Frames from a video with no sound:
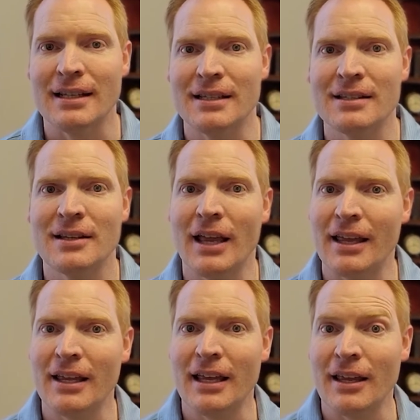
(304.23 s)
is
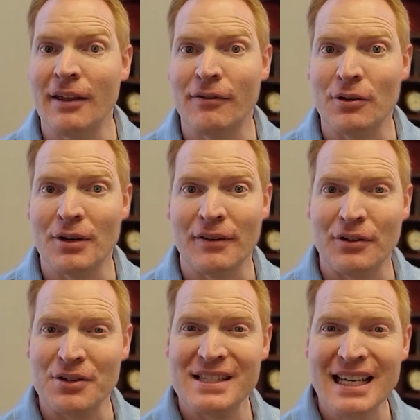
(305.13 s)
if
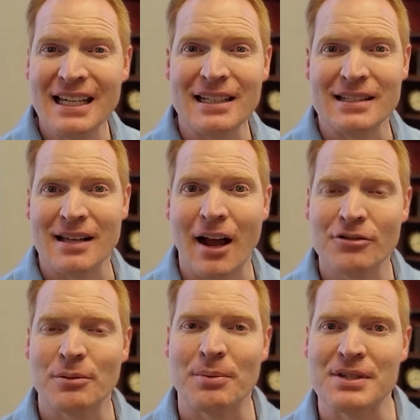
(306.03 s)
you're seeing it as
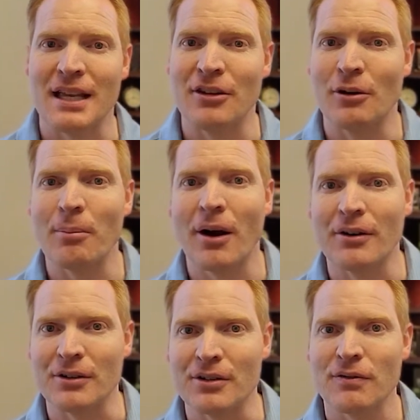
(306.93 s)
100% your
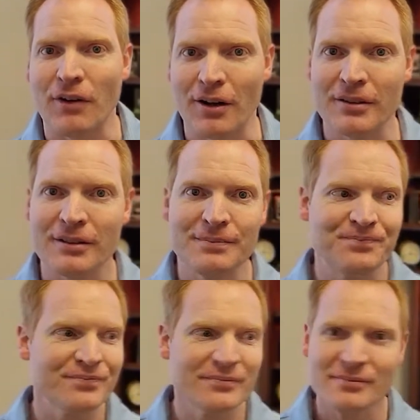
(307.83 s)
partner's fault,
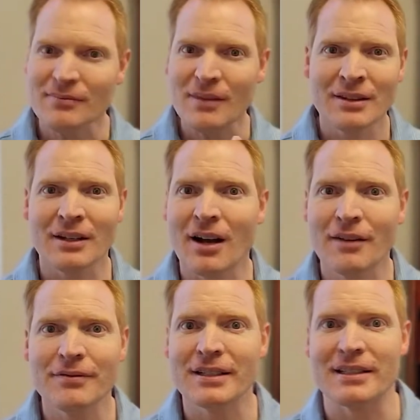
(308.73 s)
the
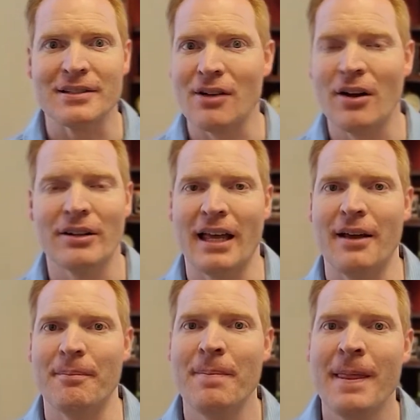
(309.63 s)
conflict is all
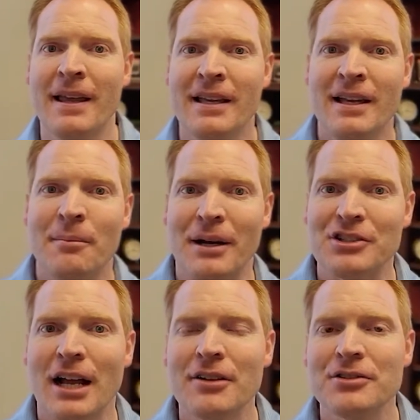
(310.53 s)
them, my
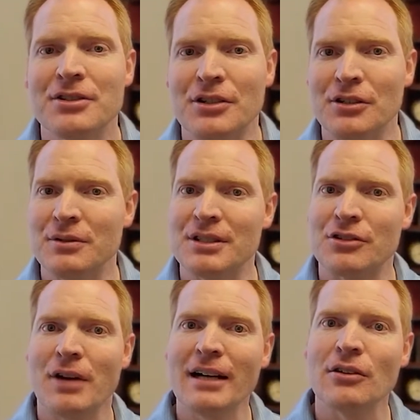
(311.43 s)
challenge to you is to
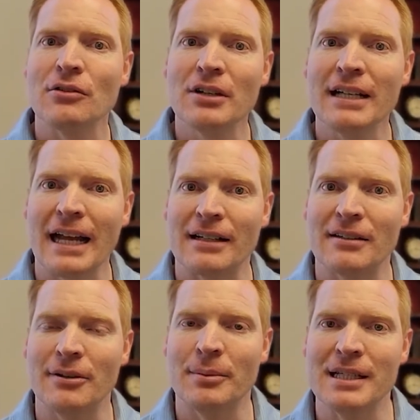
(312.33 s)
try to look at it a
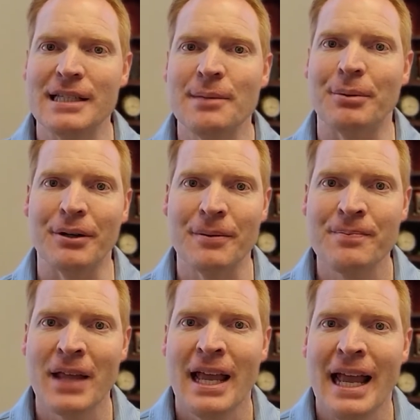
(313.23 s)
little bit deeper
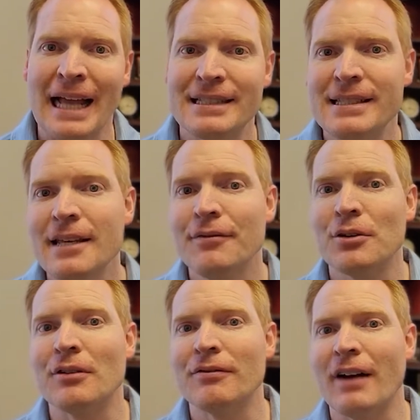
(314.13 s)
and see if you
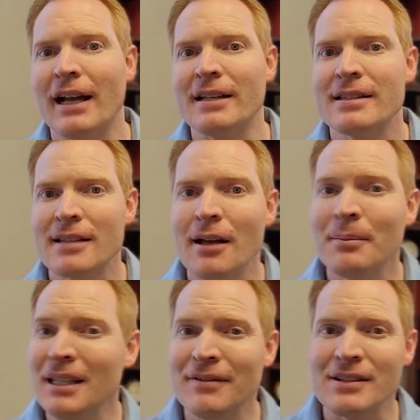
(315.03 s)
can find some
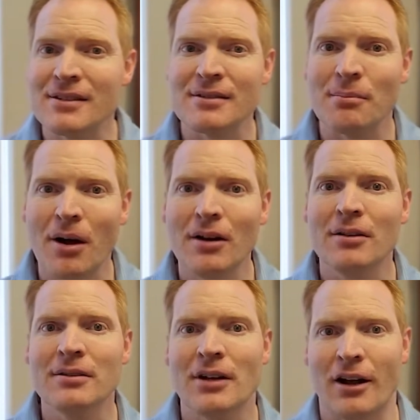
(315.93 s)
even
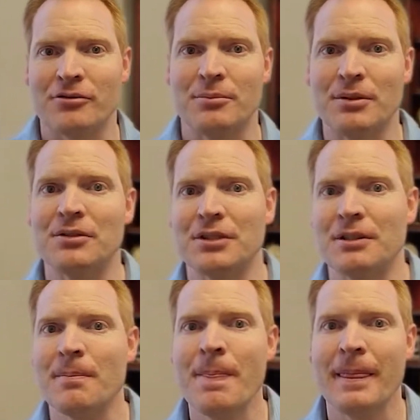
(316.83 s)
small
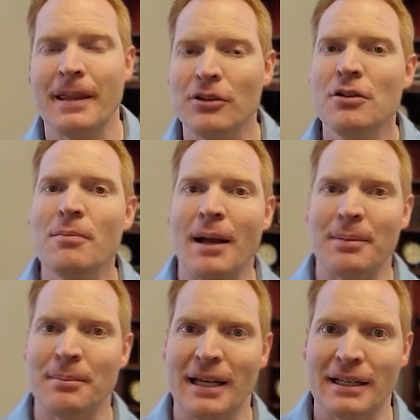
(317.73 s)
contribution that you might
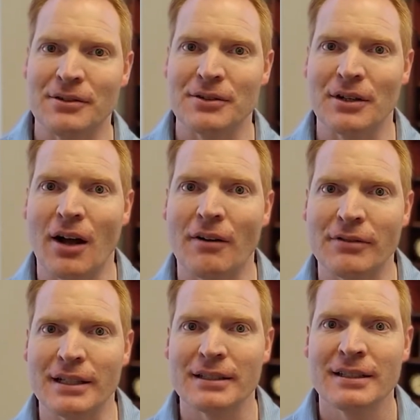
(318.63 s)
be making to the
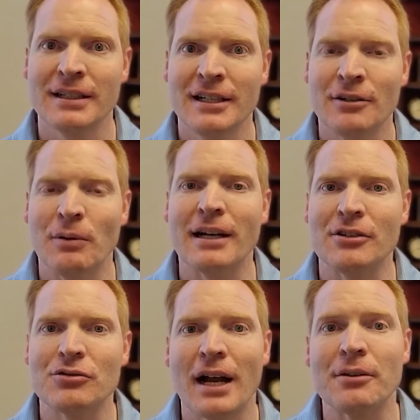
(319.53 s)
conflict, right?
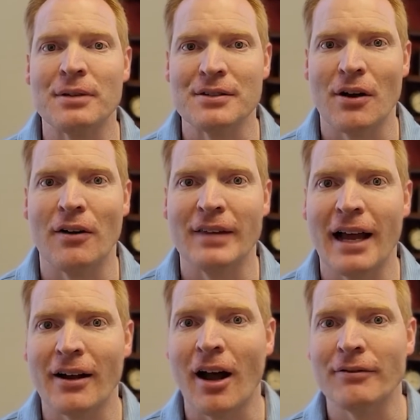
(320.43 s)
And try to resolve
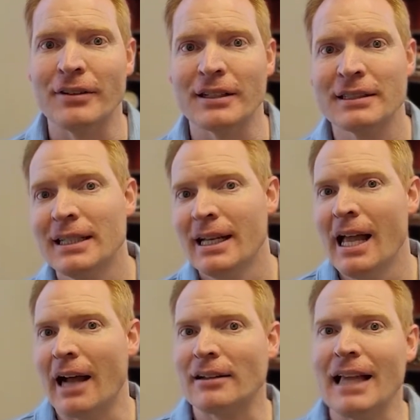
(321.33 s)
that conflict.
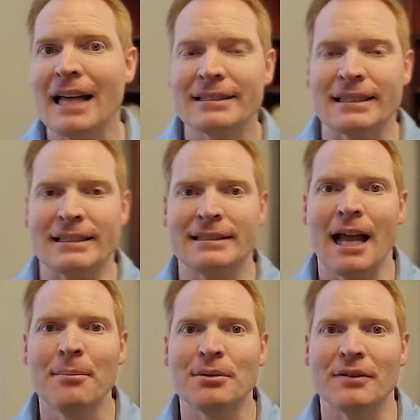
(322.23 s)
A classic
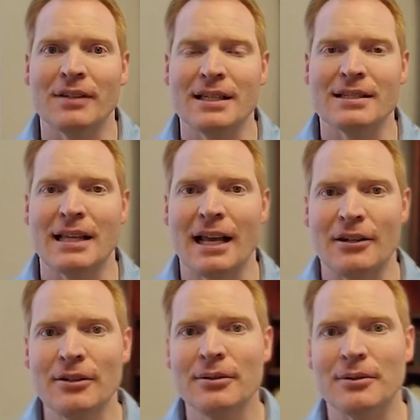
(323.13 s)
example of this that I
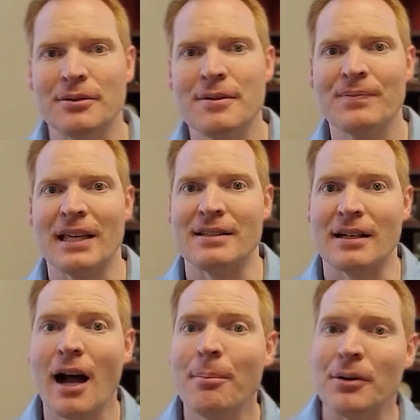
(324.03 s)
use is a
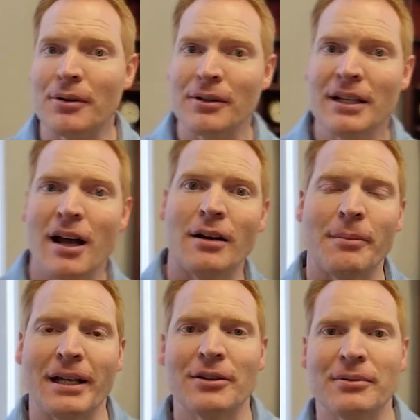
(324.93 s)
couple early on in
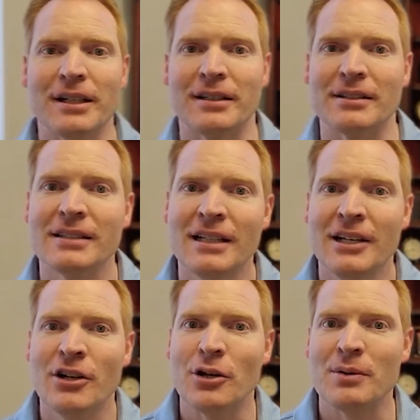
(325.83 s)
my career
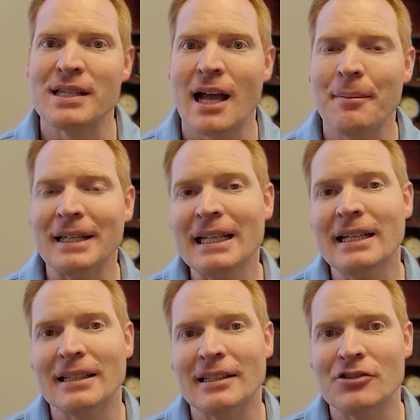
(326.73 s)
who was coming
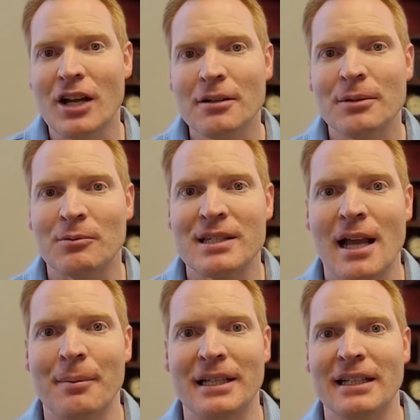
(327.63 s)
in, and the gentleman was
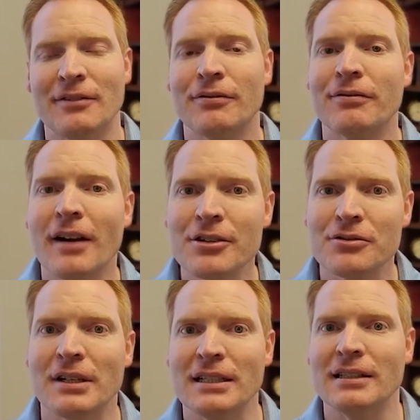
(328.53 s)
coming in
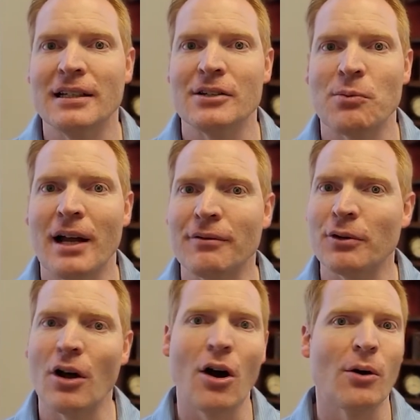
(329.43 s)
frustrated that his wife
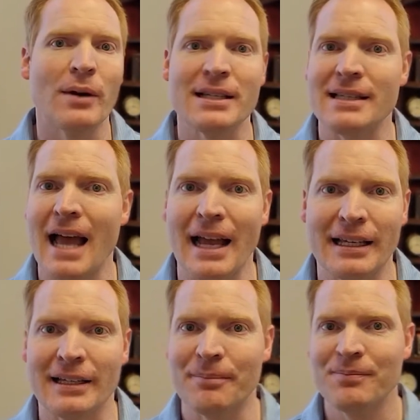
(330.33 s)
would always nag
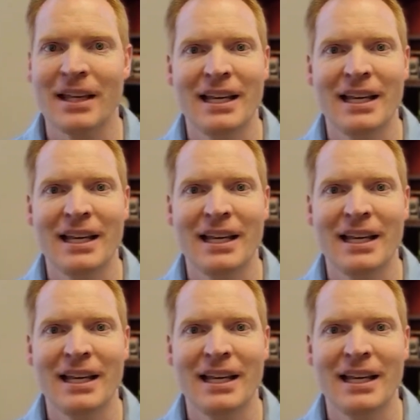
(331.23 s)
him.